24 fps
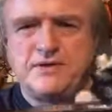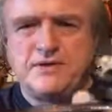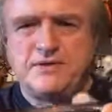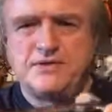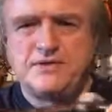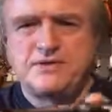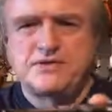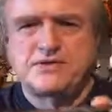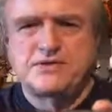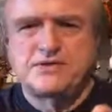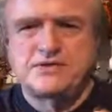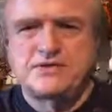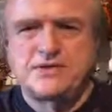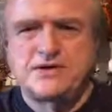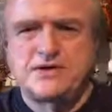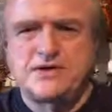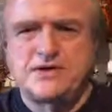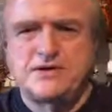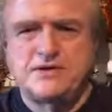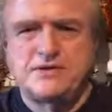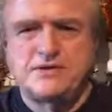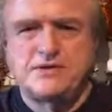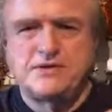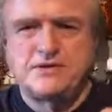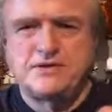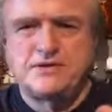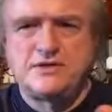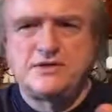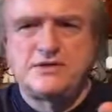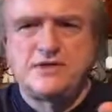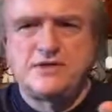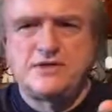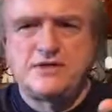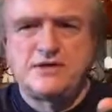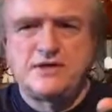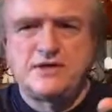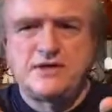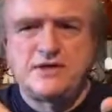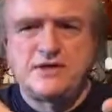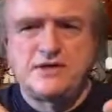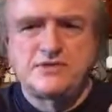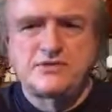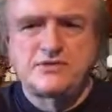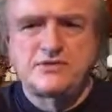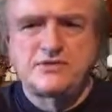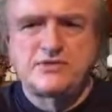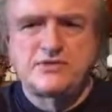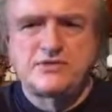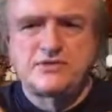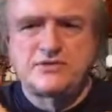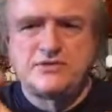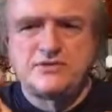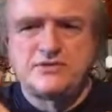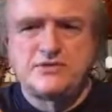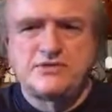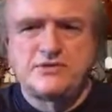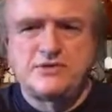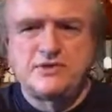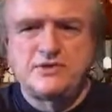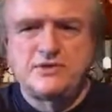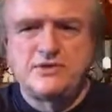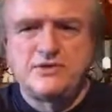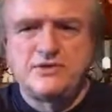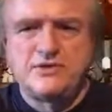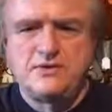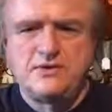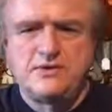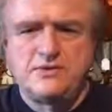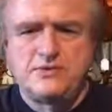This side here has a thorn